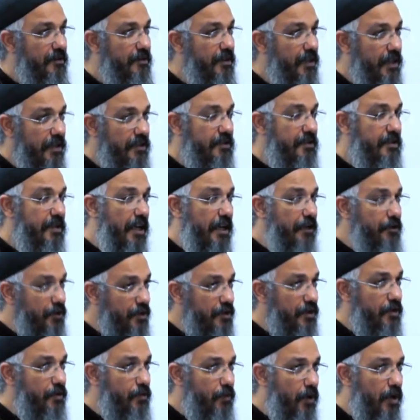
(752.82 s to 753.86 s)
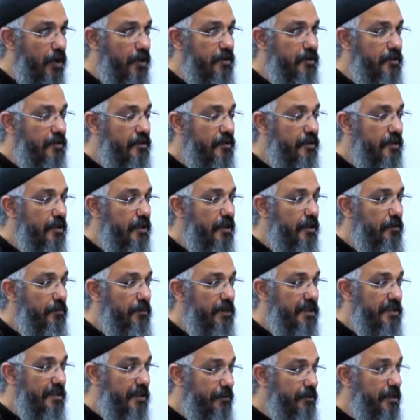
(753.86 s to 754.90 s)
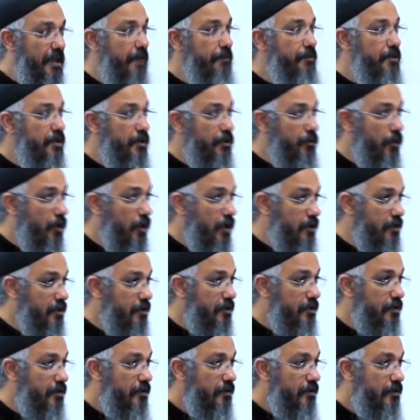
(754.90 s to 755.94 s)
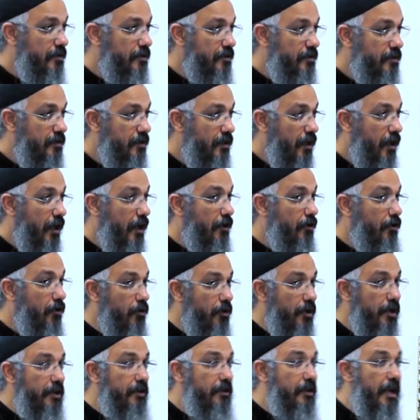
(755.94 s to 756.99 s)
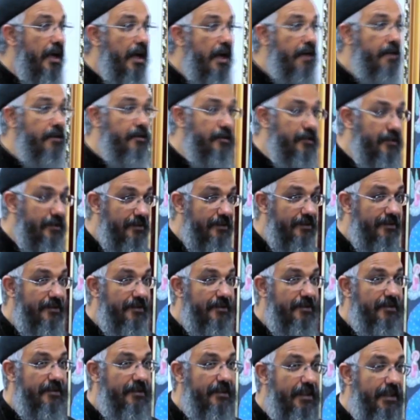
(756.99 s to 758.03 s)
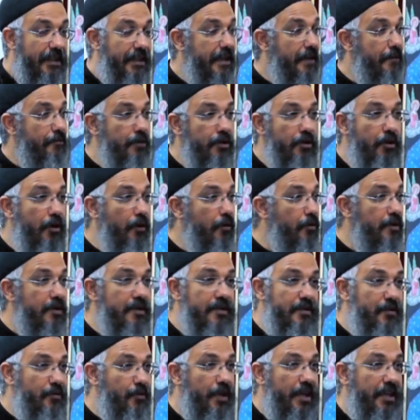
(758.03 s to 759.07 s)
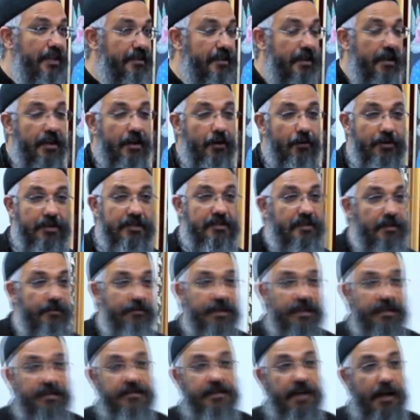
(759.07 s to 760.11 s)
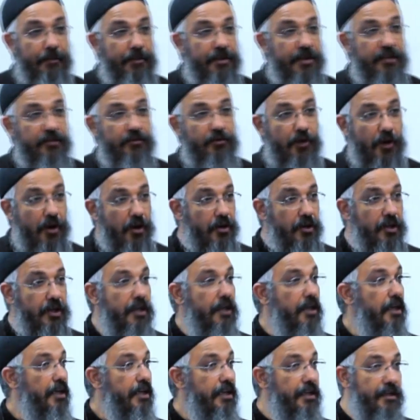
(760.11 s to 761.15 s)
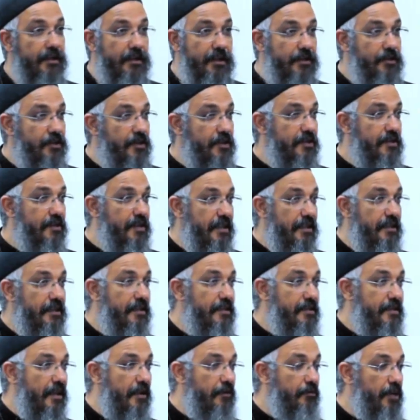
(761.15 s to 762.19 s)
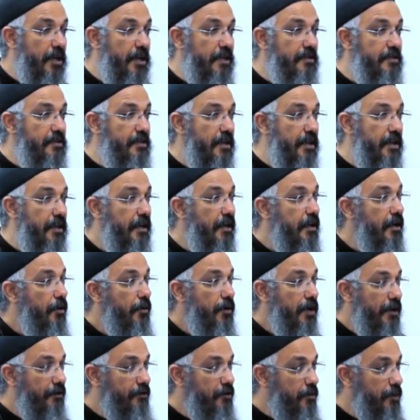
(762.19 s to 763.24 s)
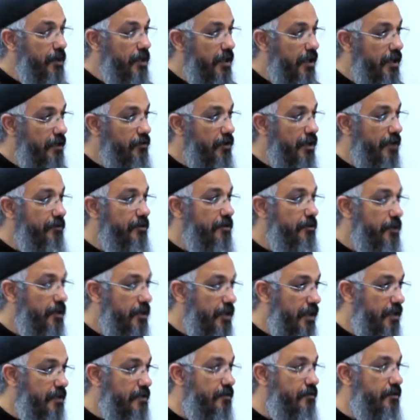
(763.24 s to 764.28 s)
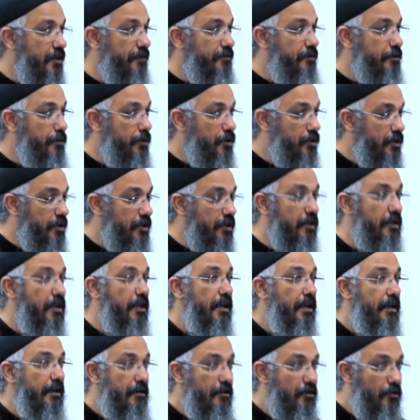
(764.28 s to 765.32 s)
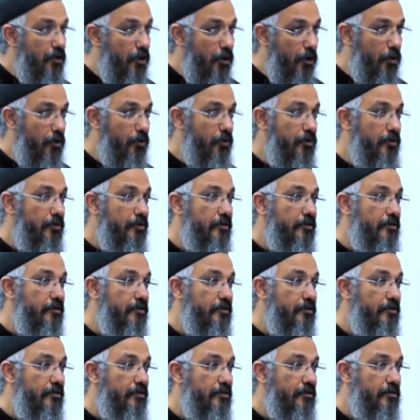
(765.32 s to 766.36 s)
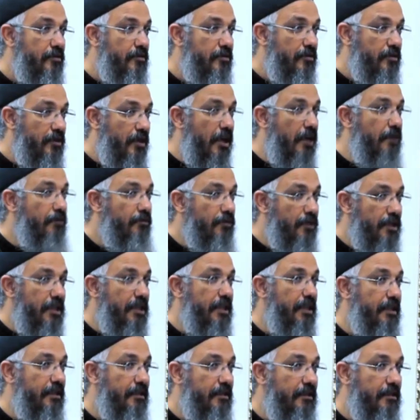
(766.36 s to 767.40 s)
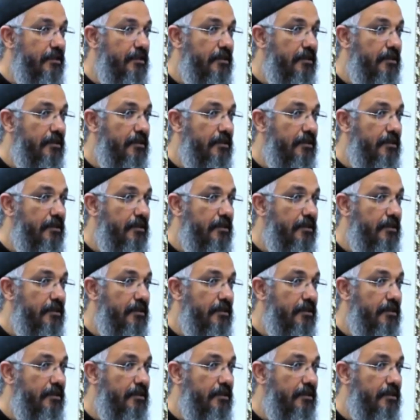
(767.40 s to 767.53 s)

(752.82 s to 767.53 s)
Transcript: Yes, and Jesus was. But sometimes he was a roaring lion. He can't be always sweet. When something is happening wrong, you cannot just stand by and say, we have to be kind, we have to be nice, and we have to be gentle. No, not really.